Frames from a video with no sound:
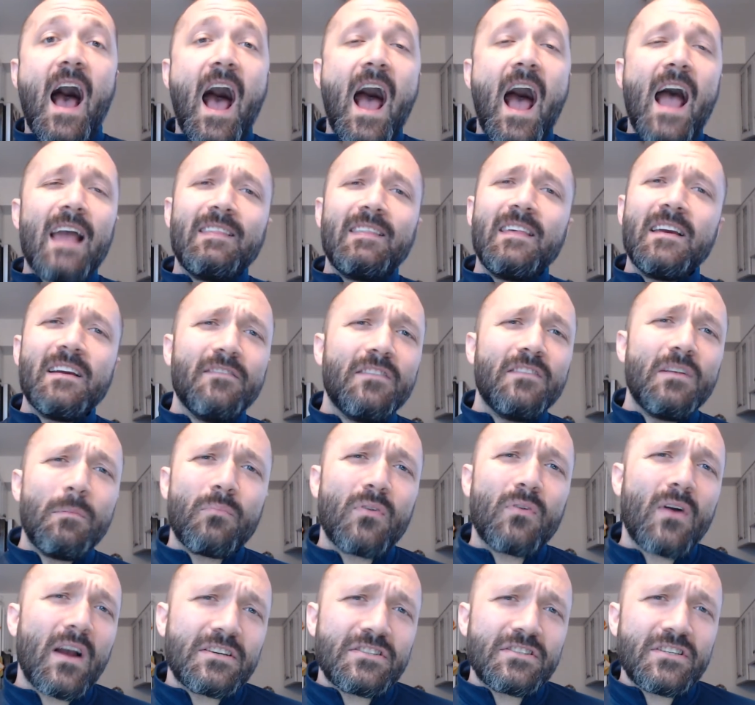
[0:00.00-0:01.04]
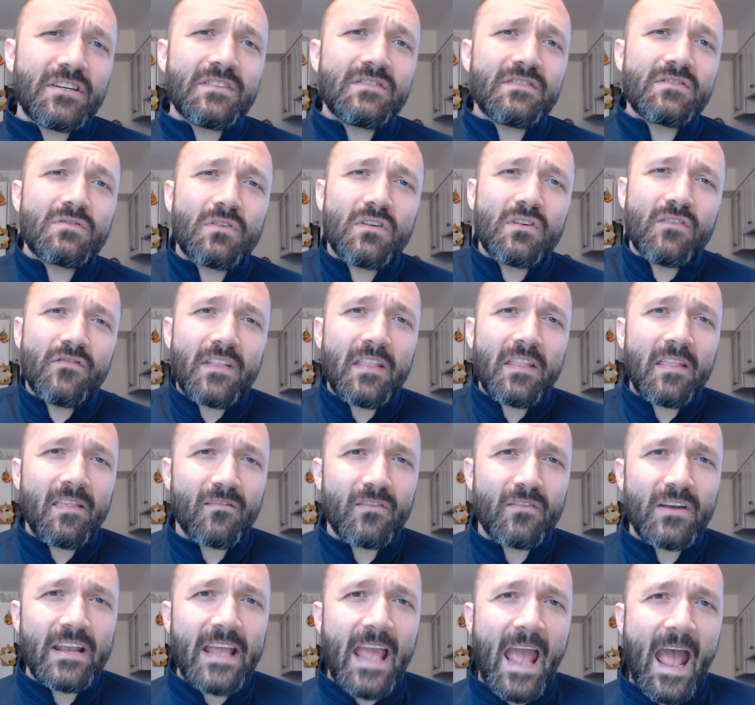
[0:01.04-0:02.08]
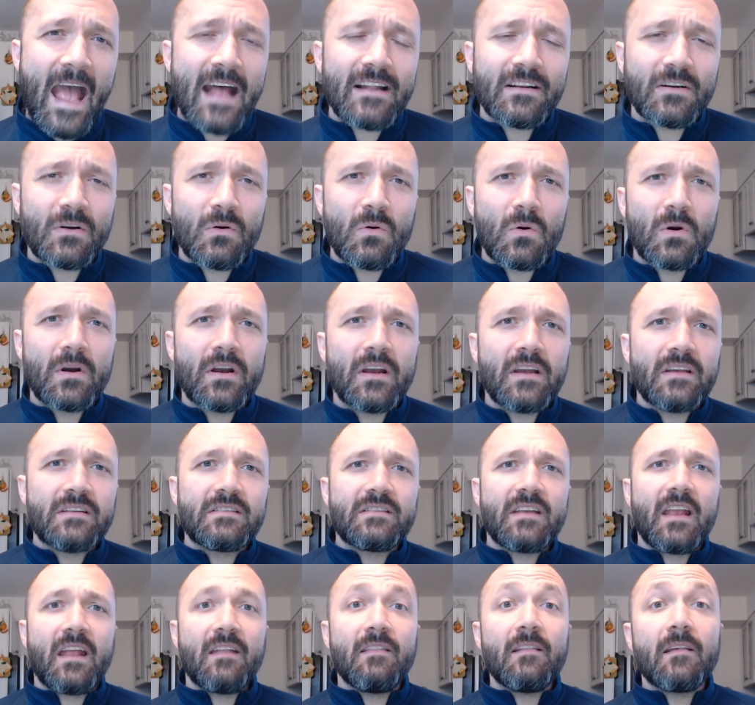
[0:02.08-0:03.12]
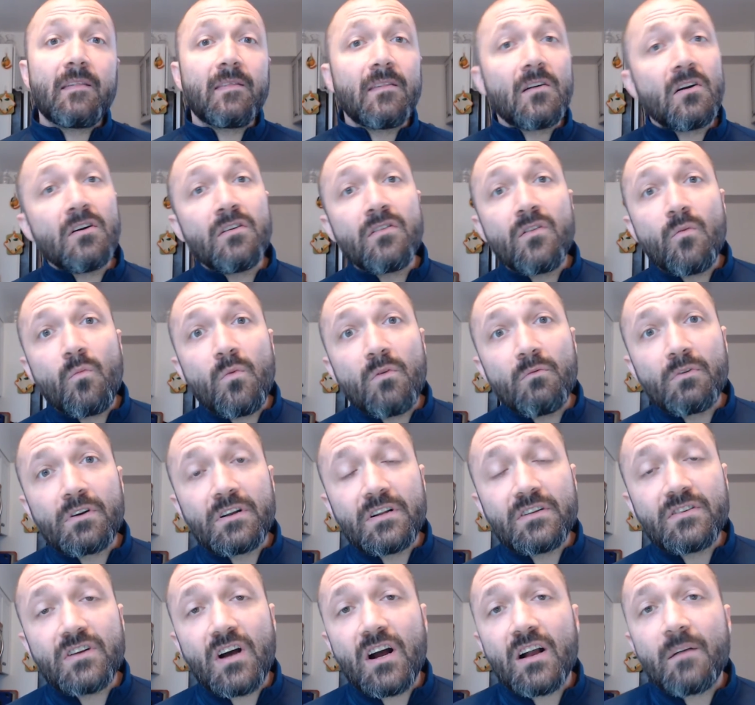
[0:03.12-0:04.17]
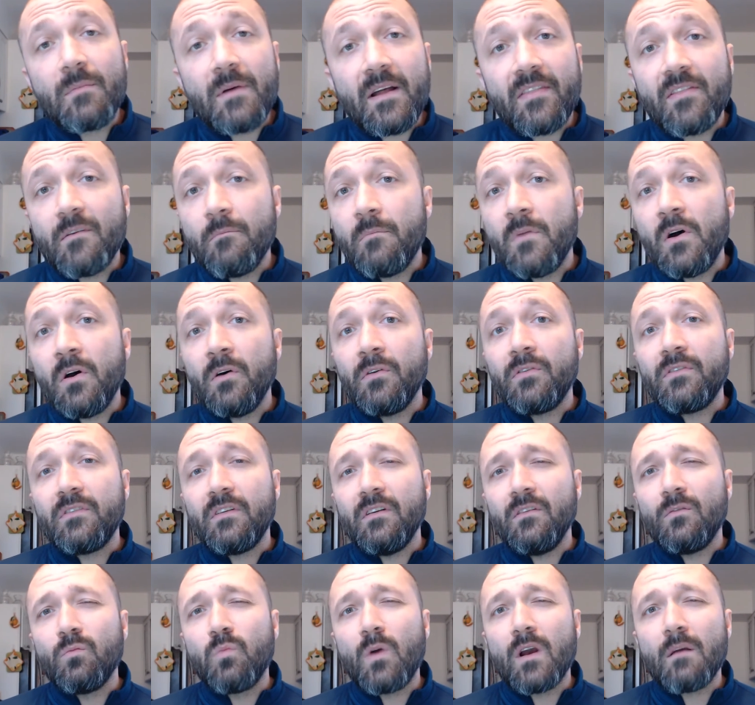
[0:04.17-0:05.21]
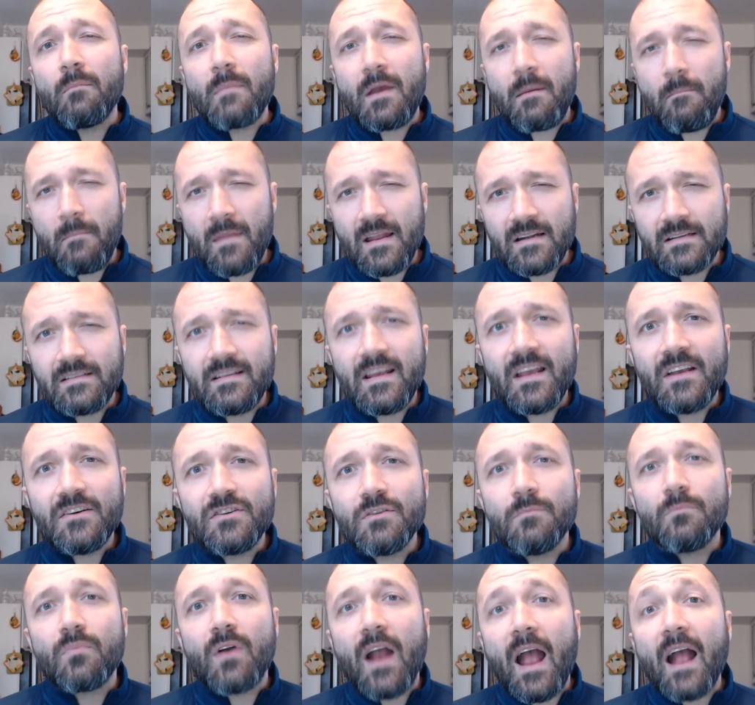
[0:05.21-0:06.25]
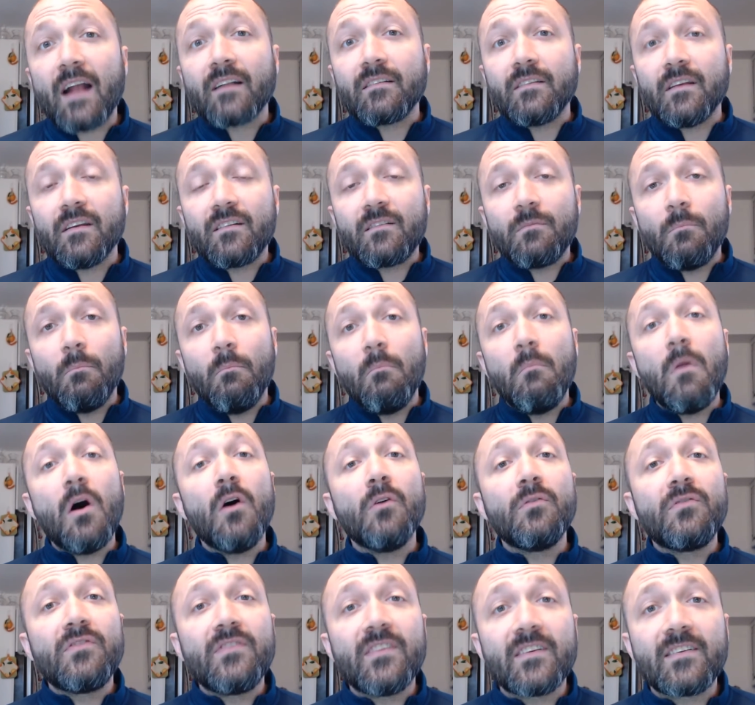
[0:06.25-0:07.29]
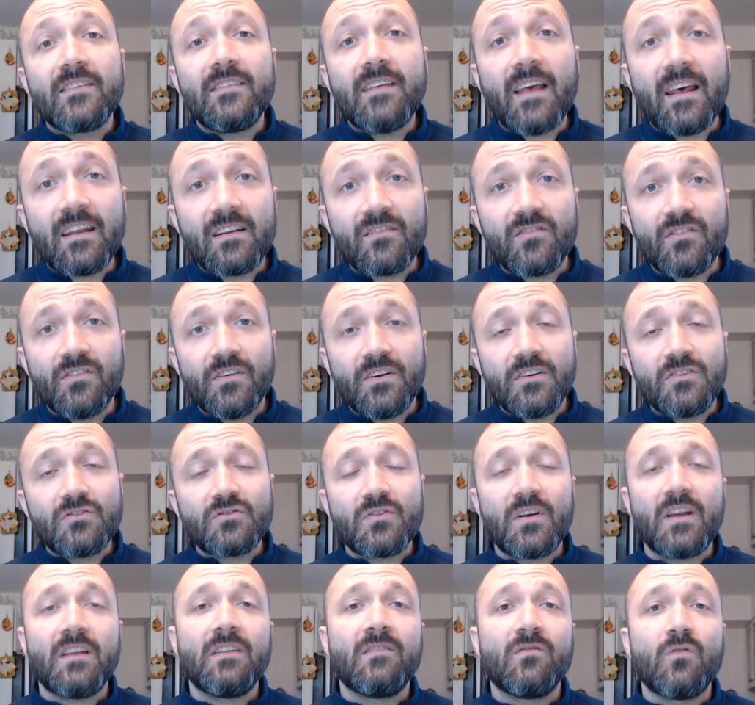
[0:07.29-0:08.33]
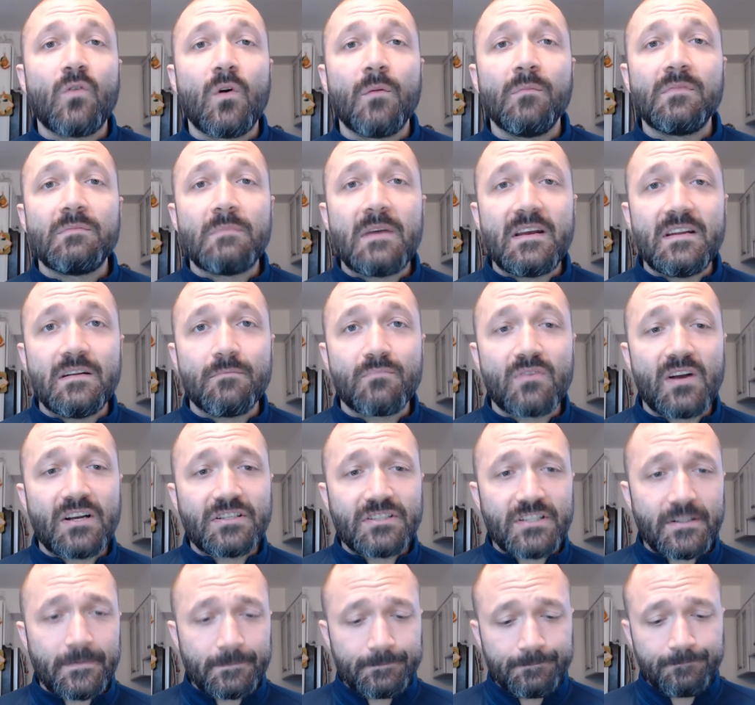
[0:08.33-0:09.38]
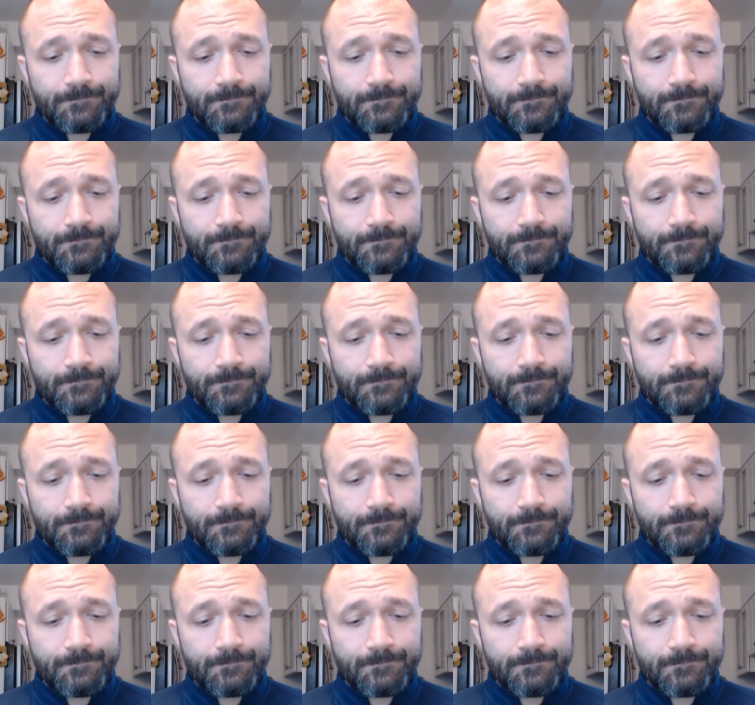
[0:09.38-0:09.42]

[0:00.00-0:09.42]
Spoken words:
I think of depression sort of in three categories. And the third, the one we're going to talk about the most, is where my meditation practice most successfully transforms my depression.